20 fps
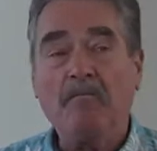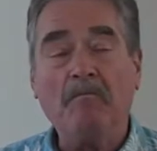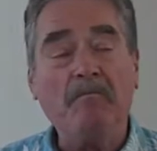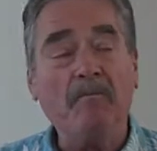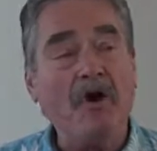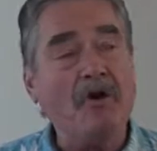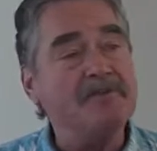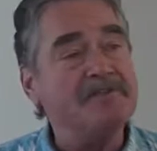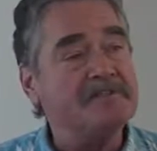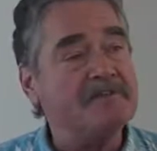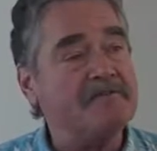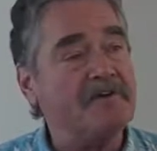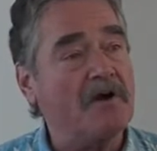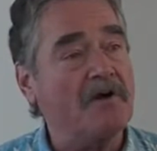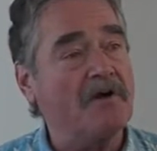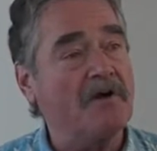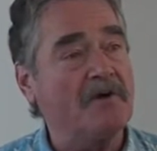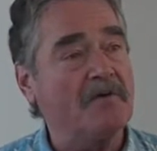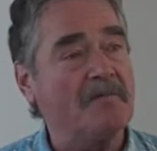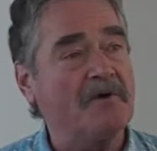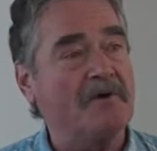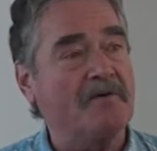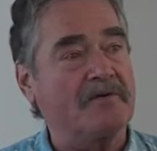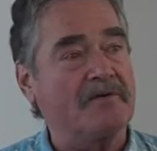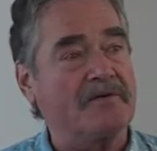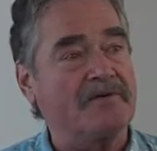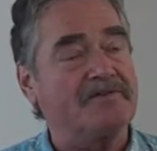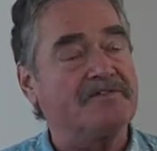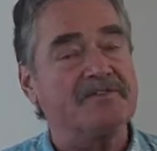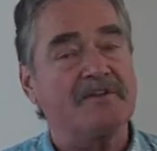most of our
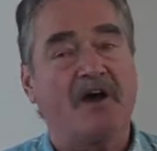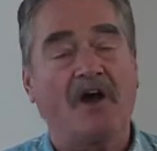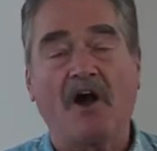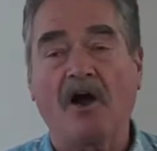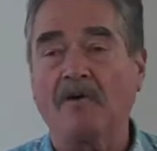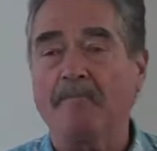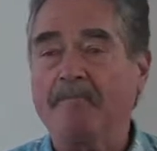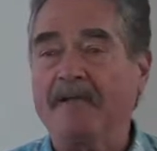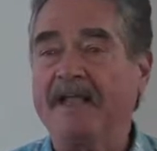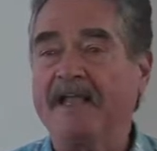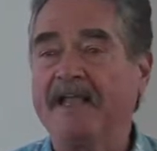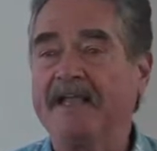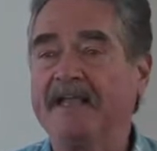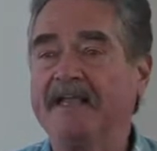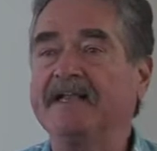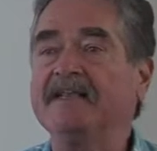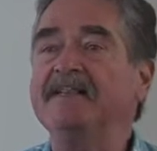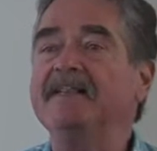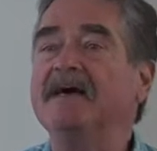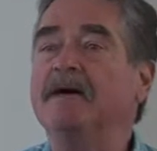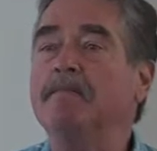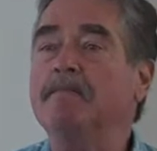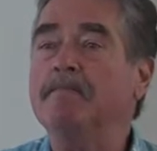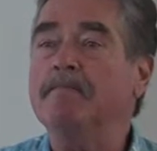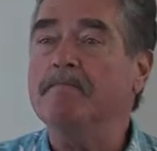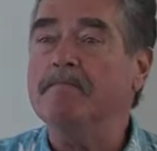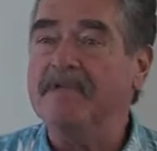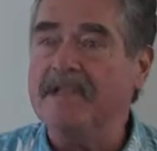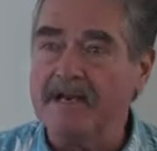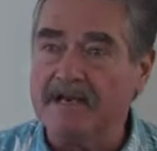homeowners are paying the
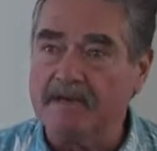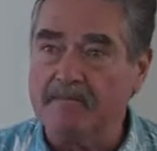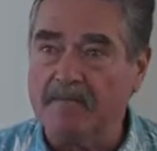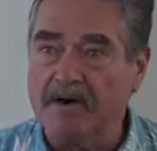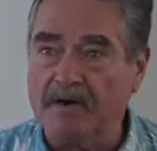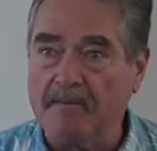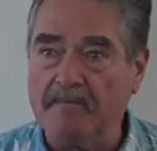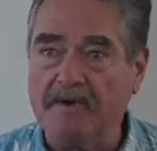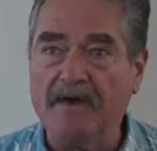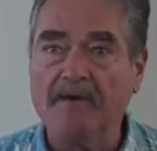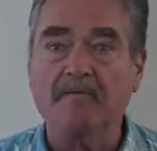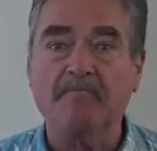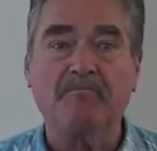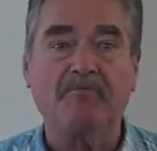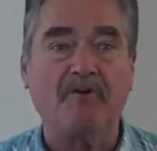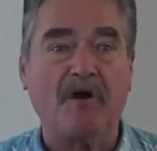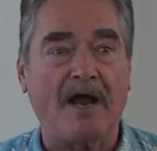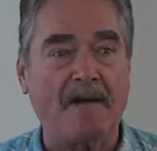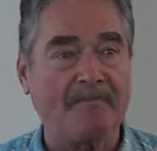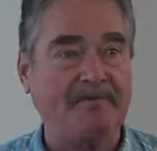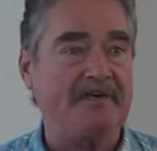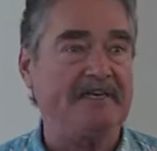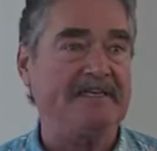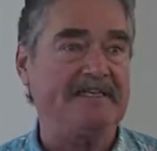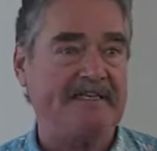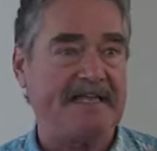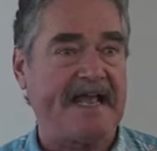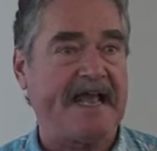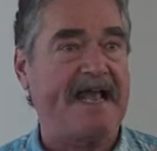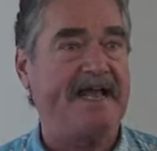minimum
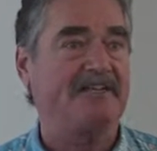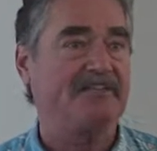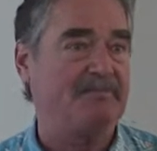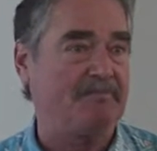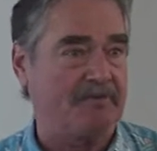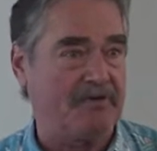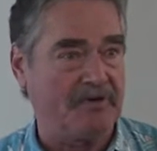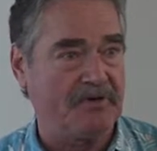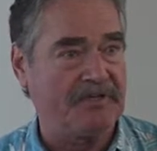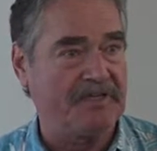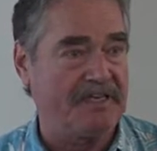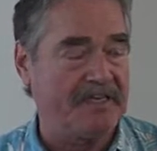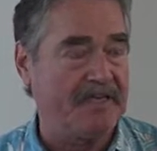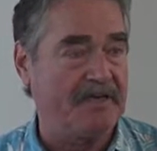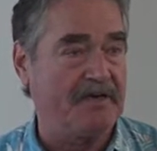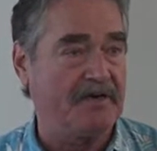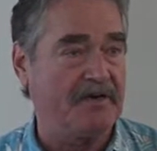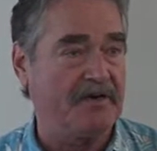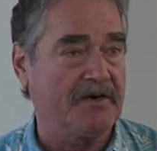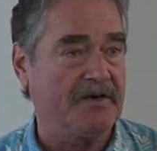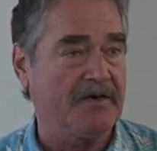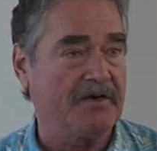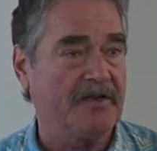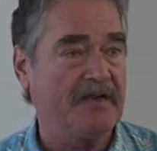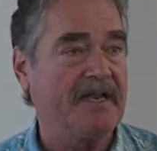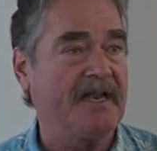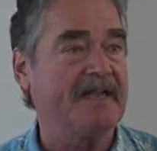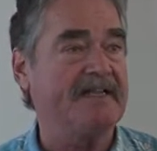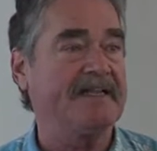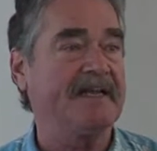property tax per year,
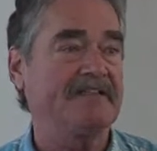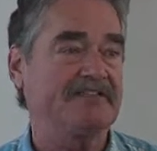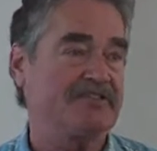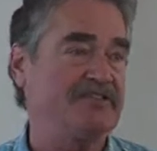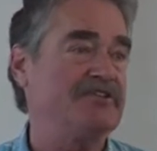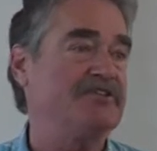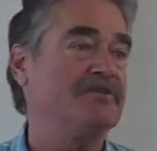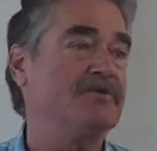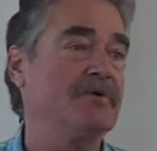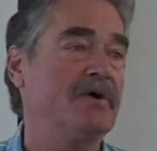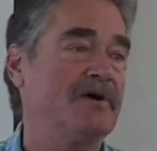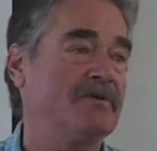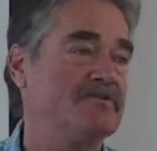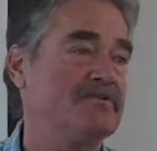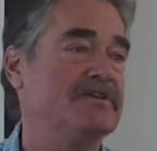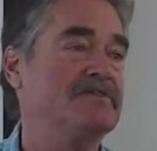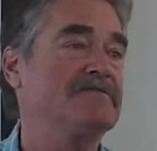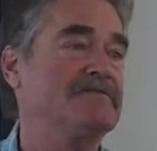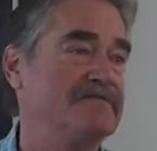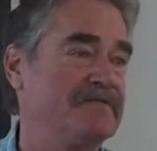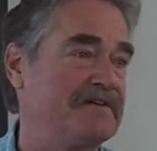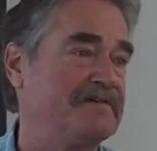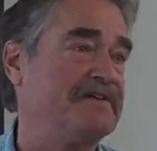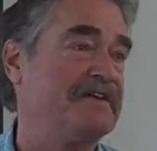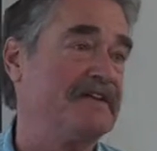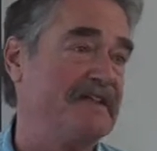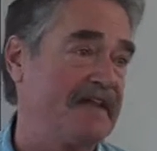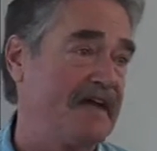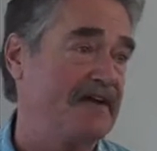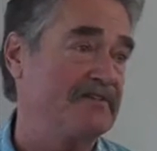and that's
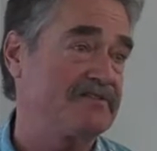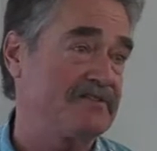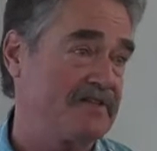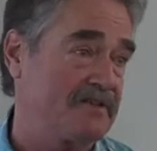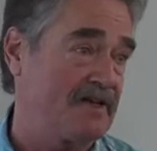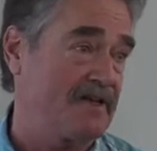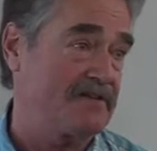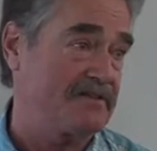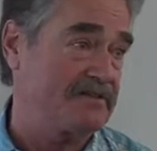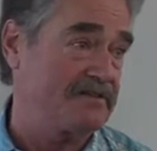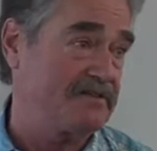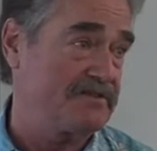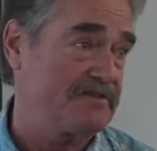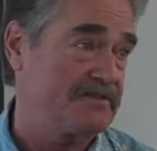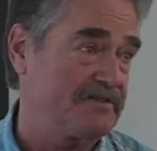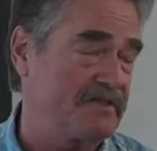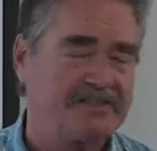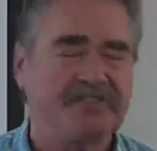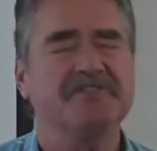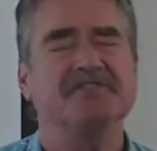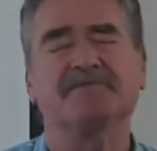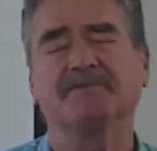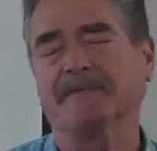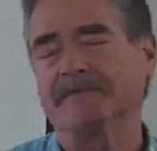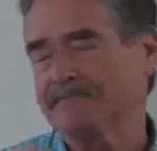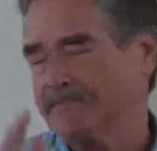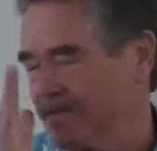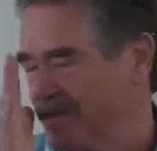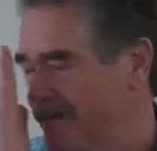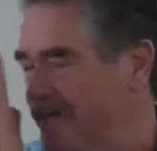$250,000. Excuse me,